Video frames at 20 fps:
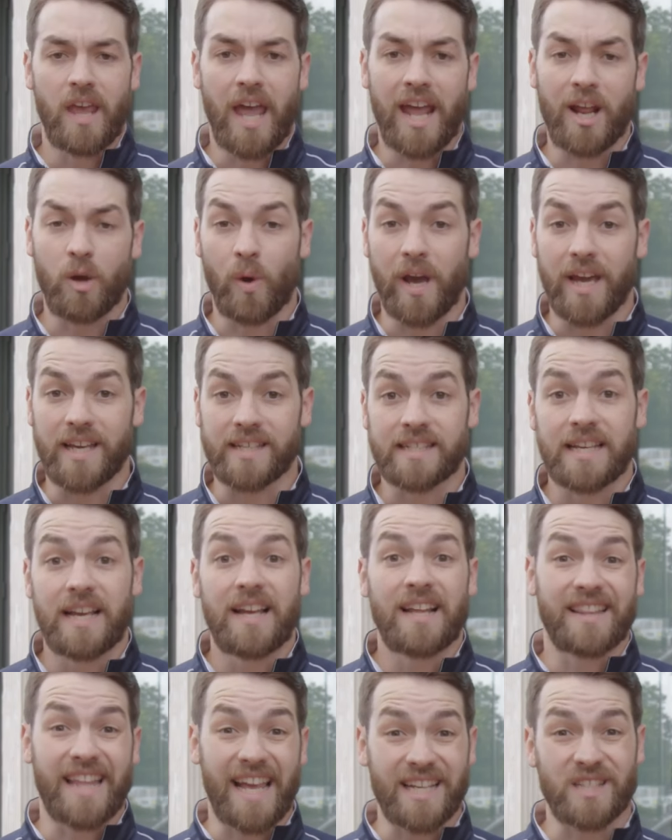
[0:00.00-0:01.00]
Anyways,
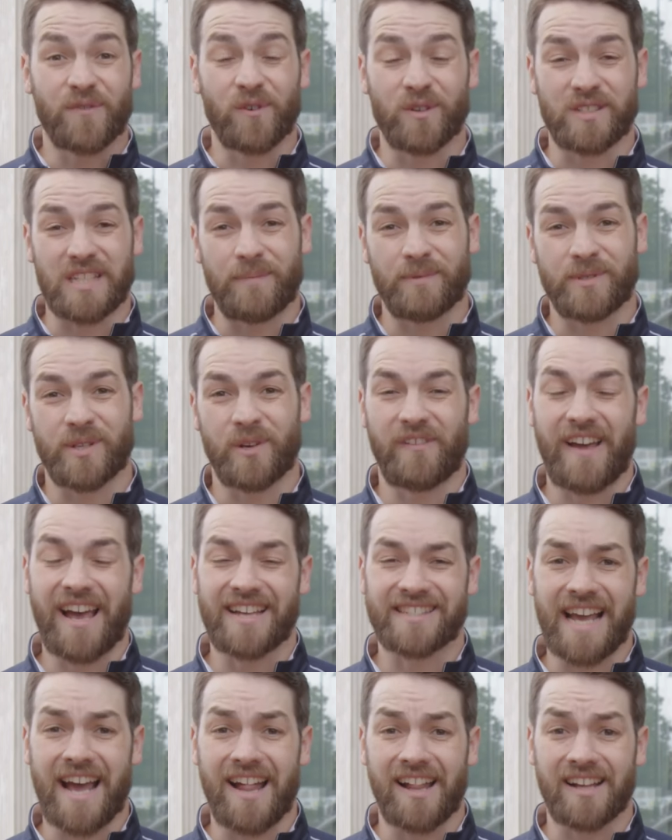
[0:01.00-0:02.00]
that's the first episode of
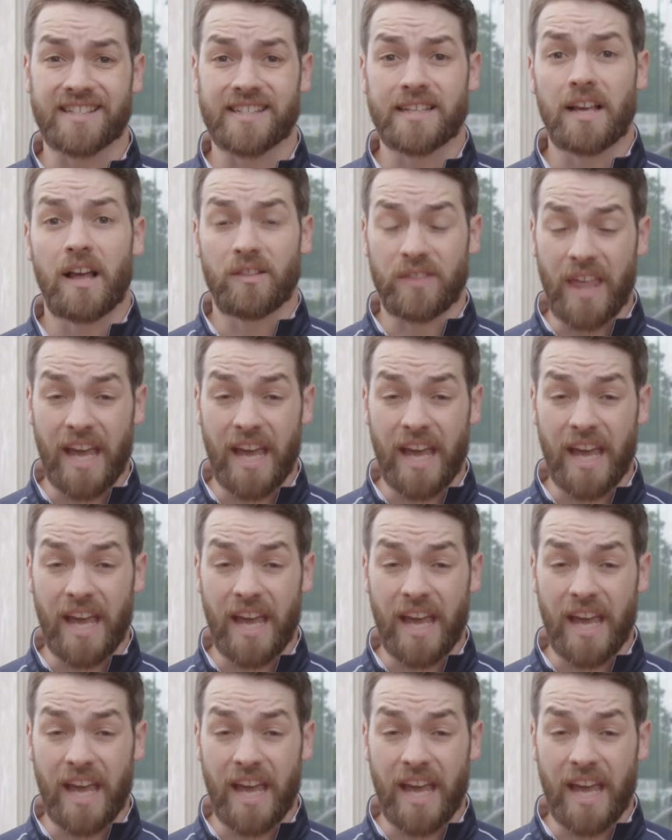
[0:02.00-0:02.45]
Ask Alex.